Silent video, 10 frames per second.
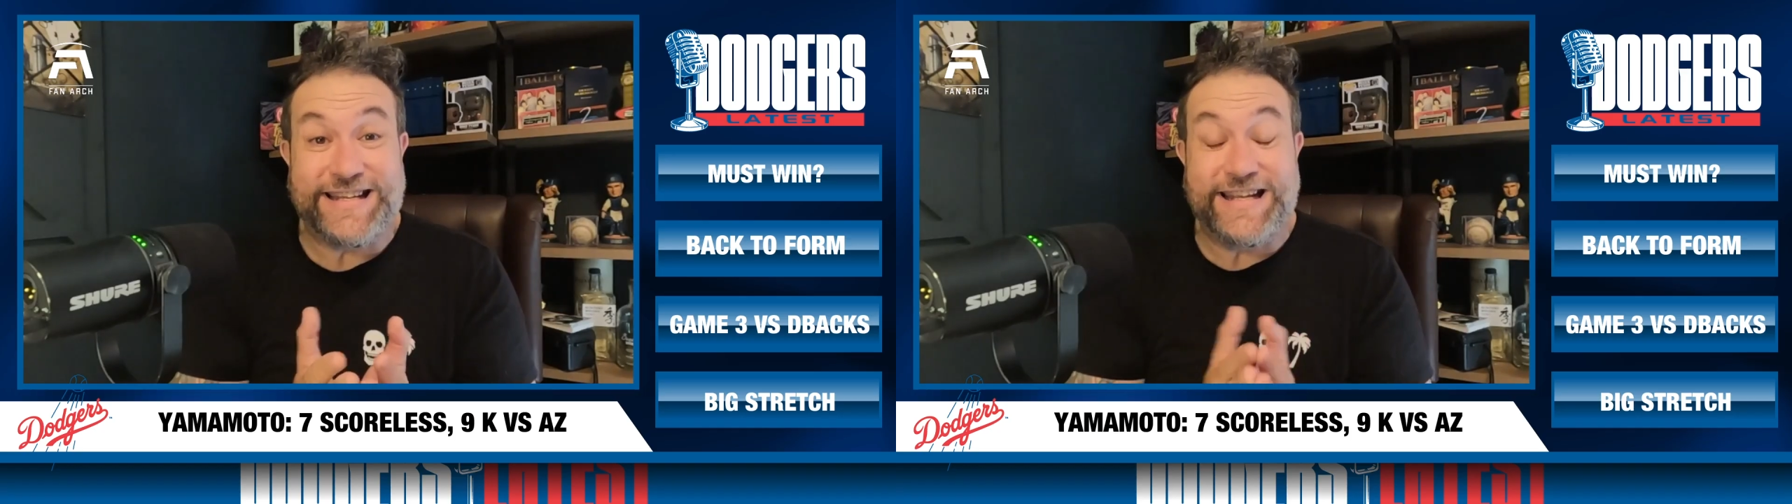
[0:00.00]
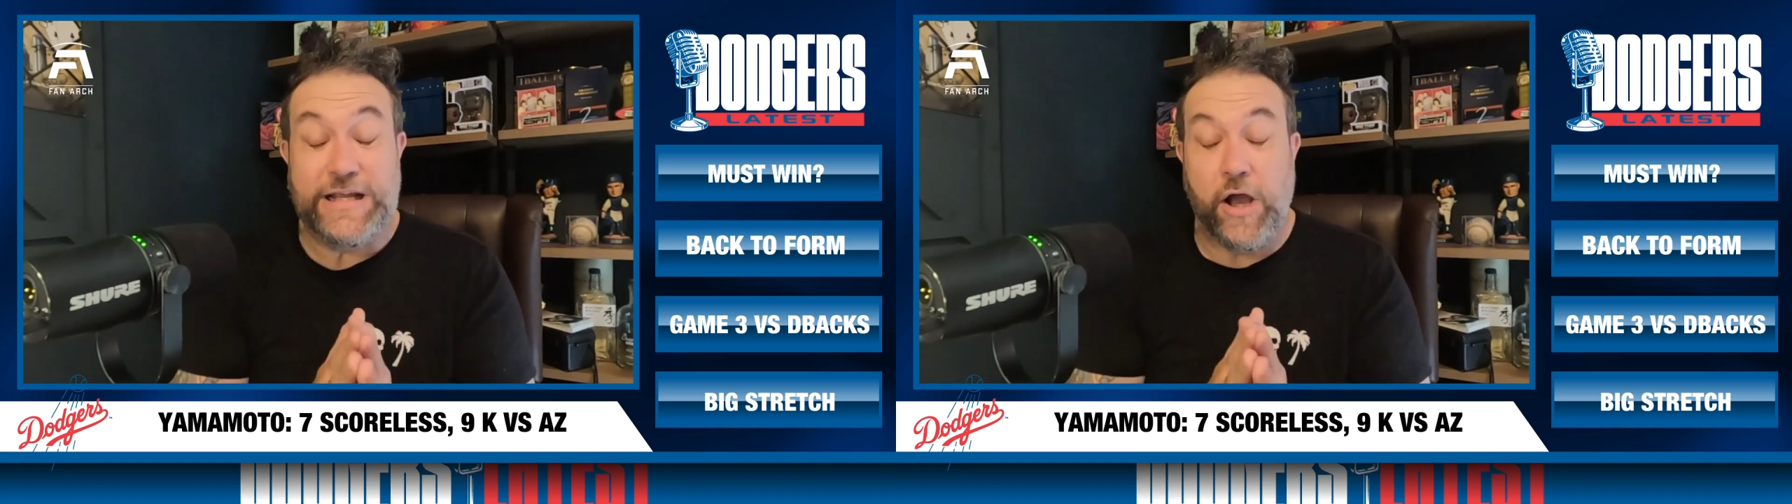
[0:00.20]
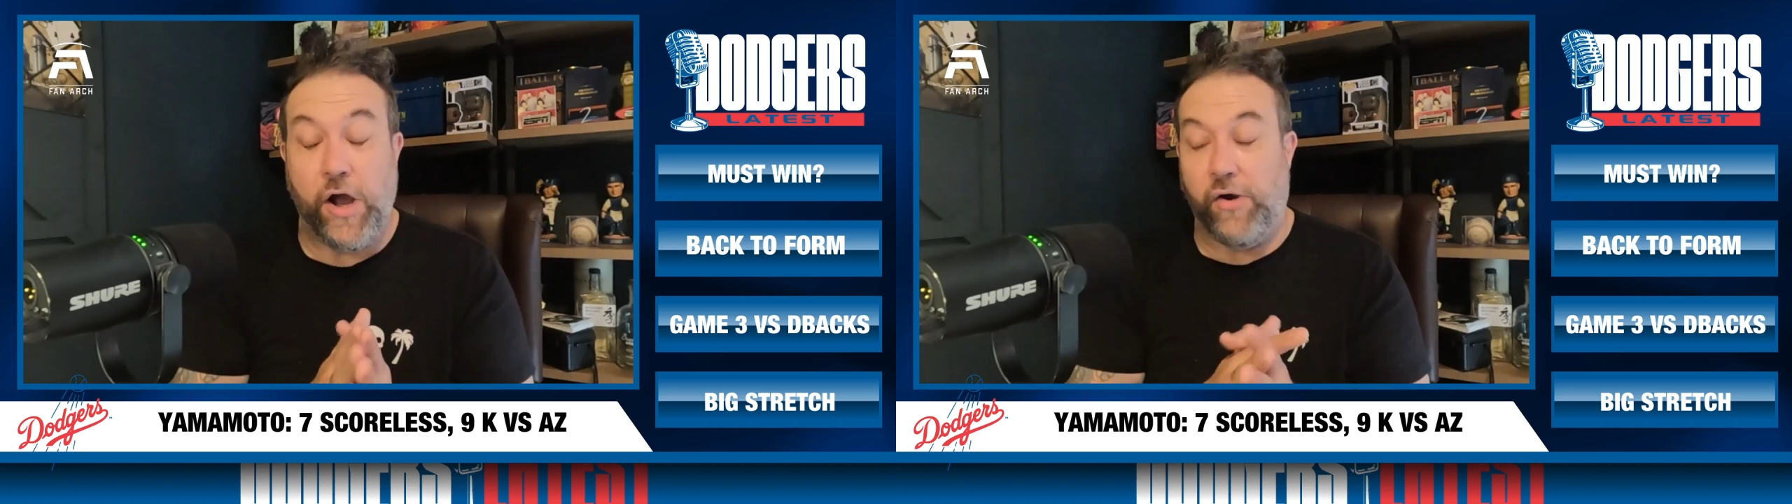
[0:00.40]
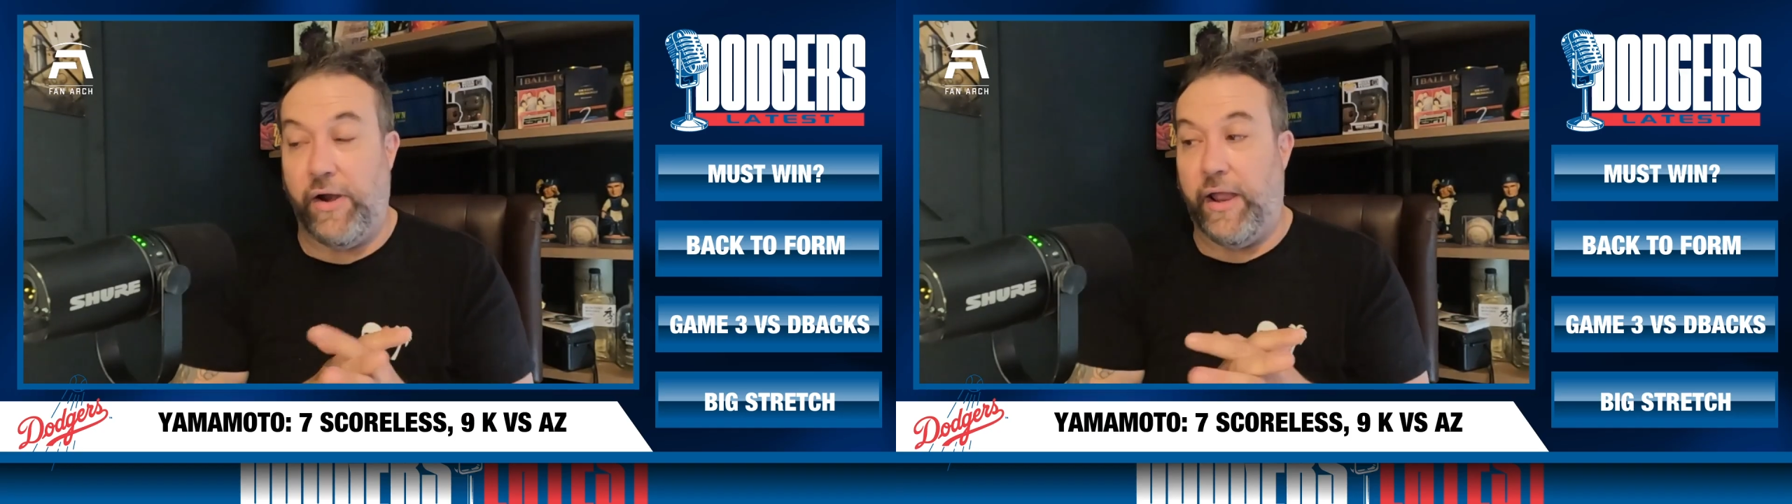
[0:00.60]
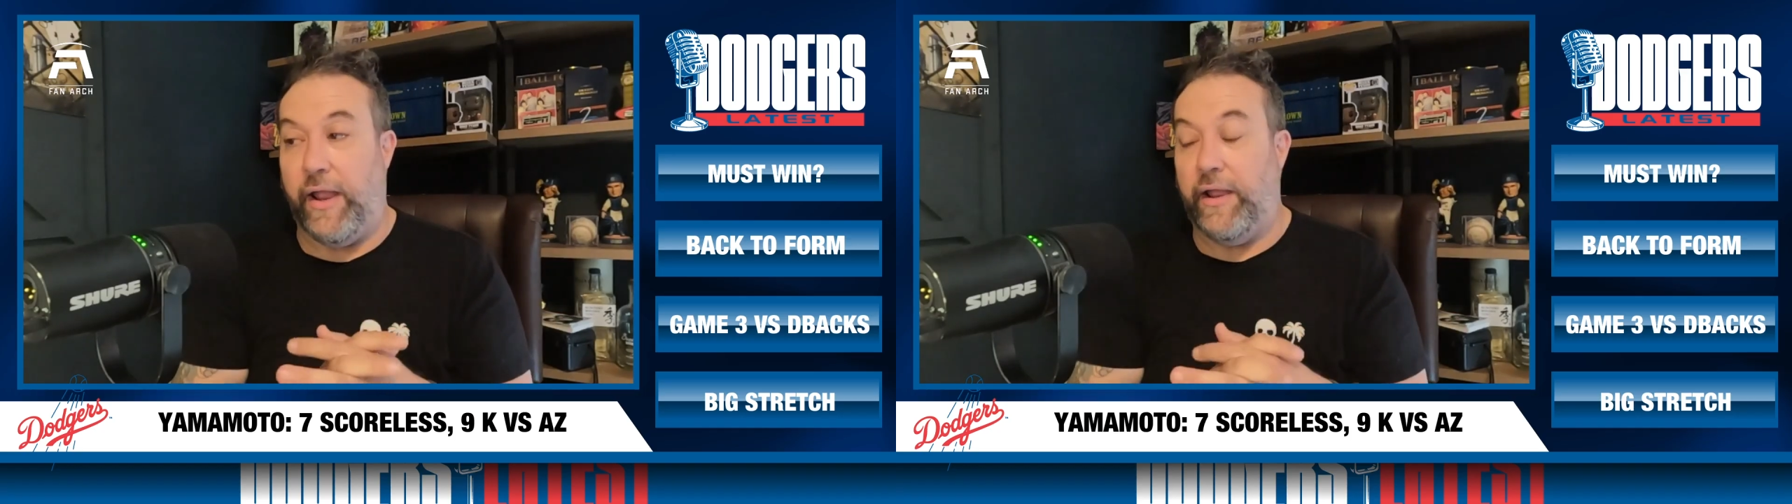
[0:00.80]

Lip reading: ERA.